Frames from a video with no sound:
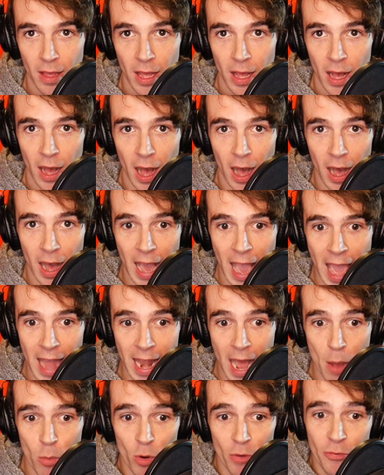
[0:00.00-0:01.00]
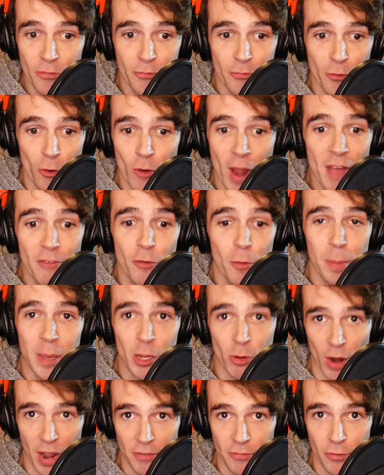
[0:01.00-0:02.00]
And I will forever be
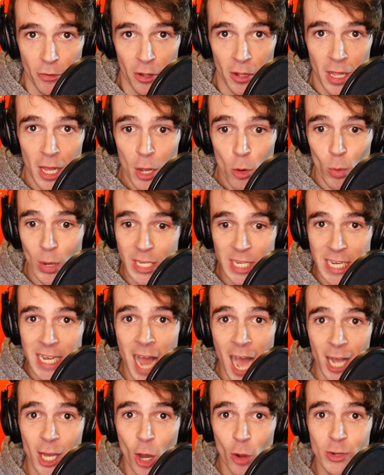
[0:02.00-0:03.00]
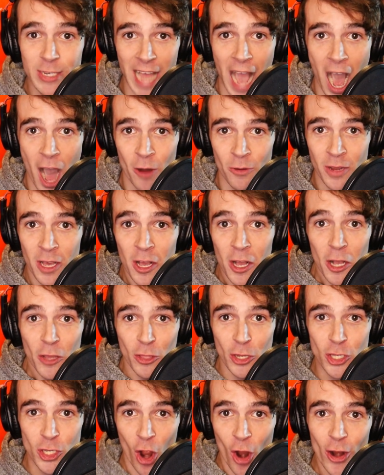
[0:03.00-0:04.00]
grateful we did not go down the
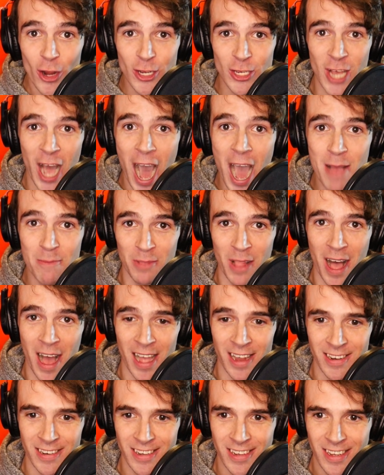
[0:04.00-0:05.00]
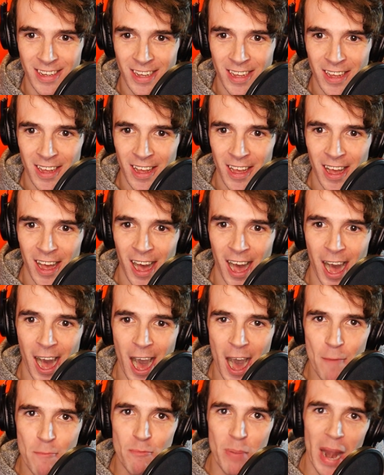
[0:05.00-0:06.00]
dark timeline.
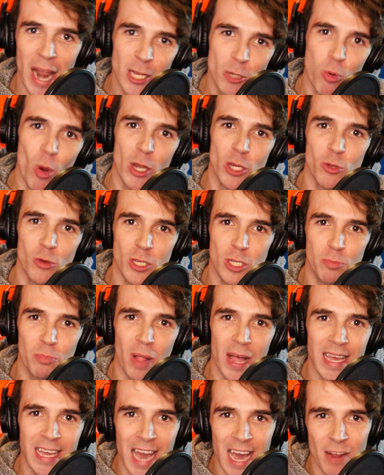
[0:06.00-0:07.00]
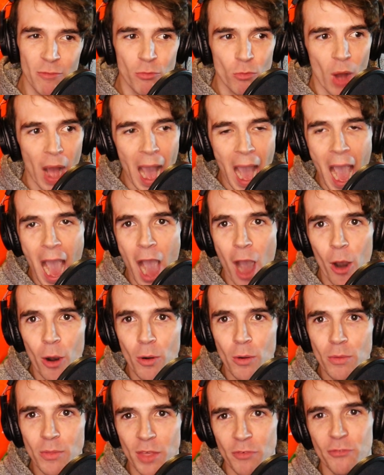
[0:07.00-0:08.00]
But I just wanted to explain kind of
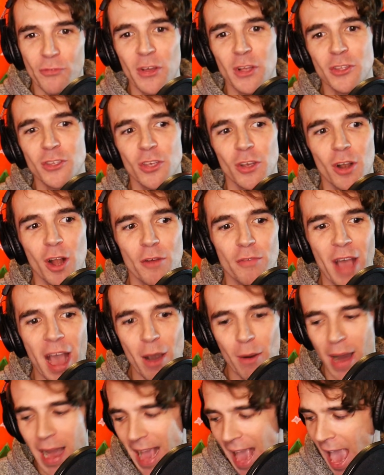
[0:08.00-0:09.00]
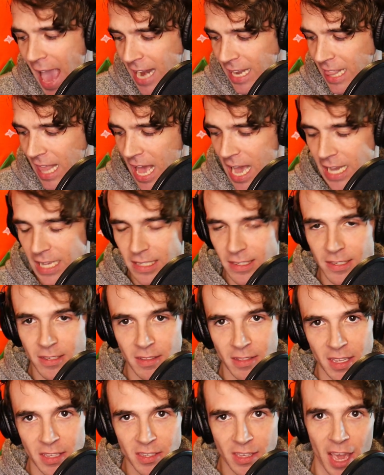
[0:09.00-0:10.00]
how the filter of how I analyze
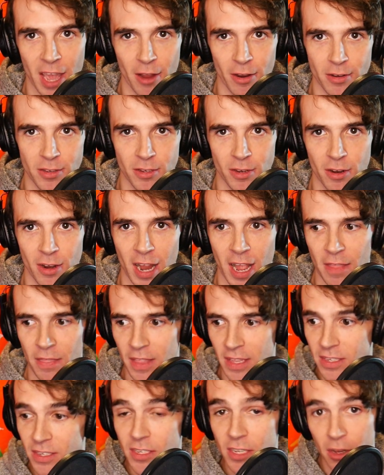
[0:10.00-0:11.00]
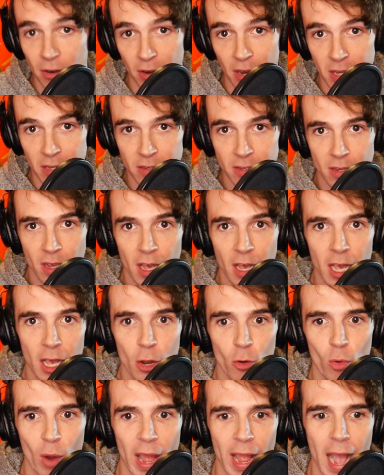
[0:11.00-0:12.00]
this character and this series,
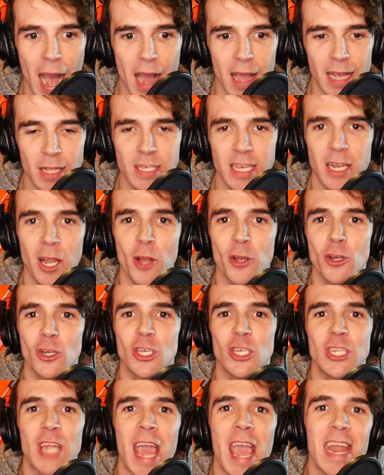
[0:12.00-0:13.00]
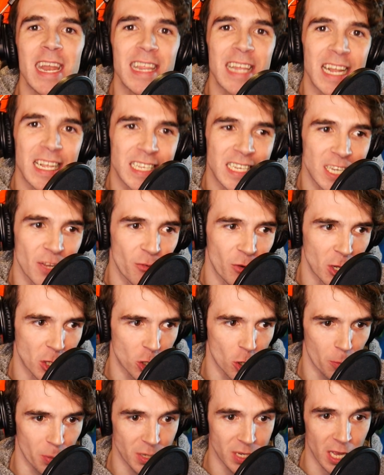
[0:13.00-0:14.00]
right? It's an understanding that it's a different
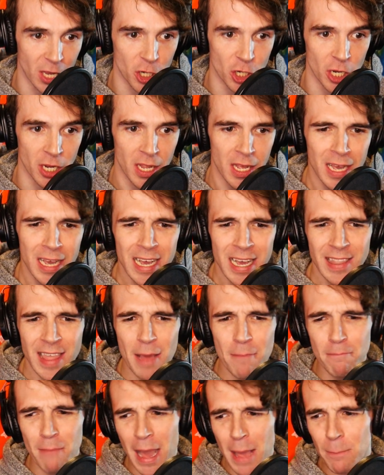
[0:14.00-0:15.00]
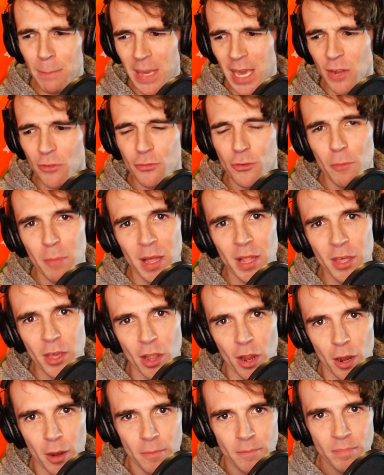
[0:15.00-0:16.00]
interpretation that might be
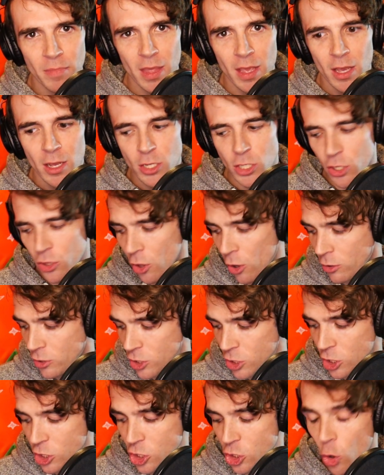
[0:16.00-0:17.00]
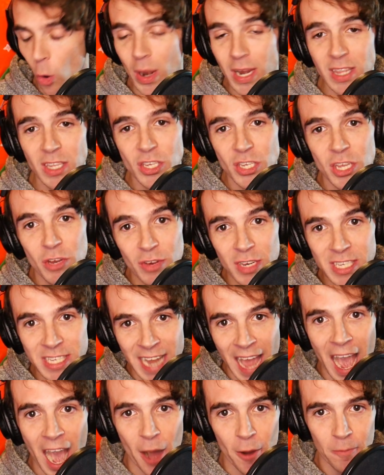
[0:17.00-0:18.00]
unfamiliar to those joining the series
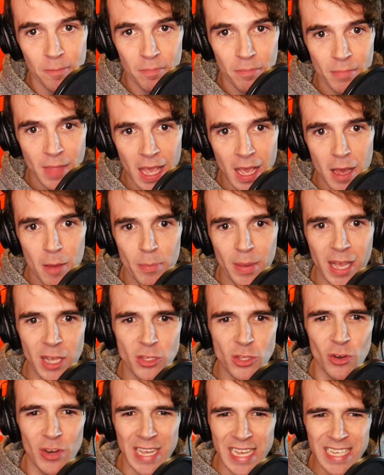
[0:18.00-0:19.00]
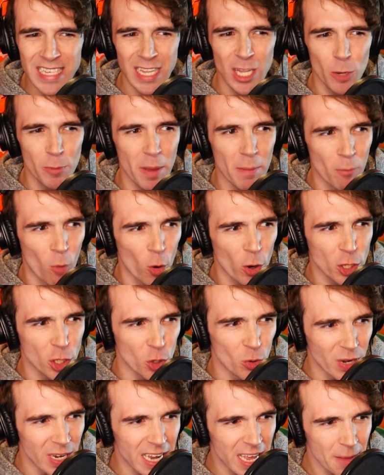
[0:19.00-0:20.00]
now, because there is a little bit more
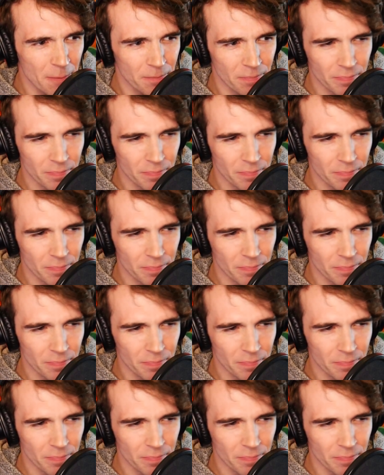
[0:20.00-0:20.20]
unity.